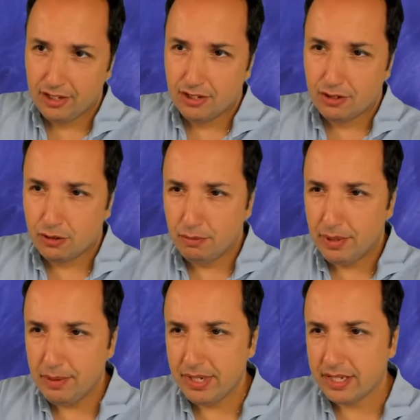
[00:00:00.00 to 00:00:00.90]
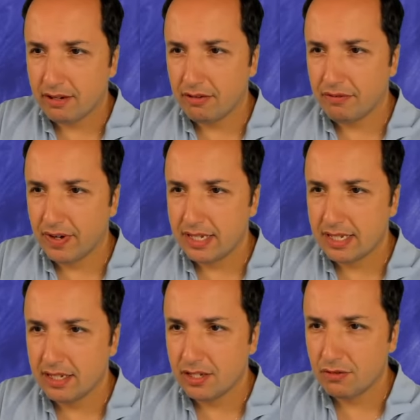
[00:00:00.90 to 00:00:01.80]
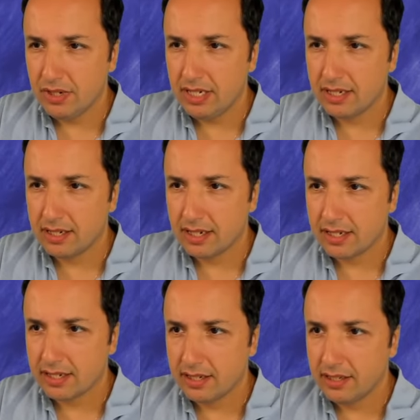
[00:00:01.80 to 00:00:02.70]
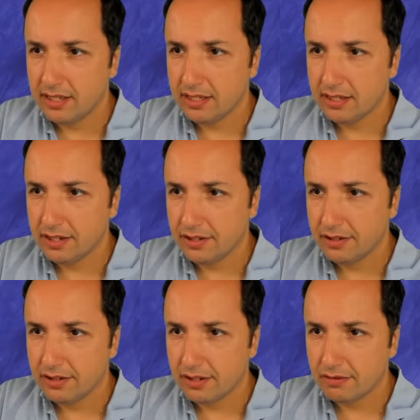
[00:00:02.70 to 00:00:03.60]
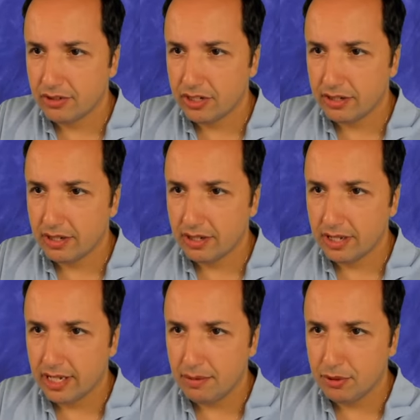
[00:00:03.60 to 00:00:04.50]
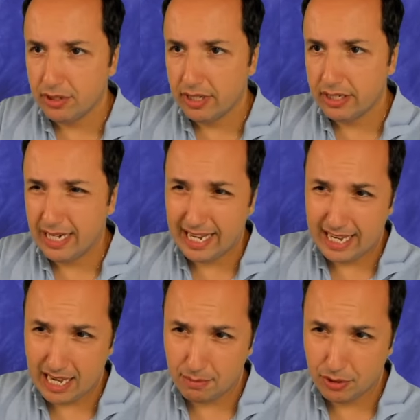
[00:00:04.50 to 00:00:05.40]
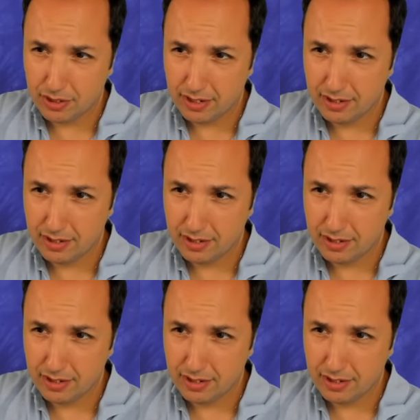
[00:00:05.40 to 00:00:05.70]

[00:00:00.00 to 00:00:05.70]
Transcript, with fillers: So maybe sacrificing is really a nice idea here. So I capture and then I capture.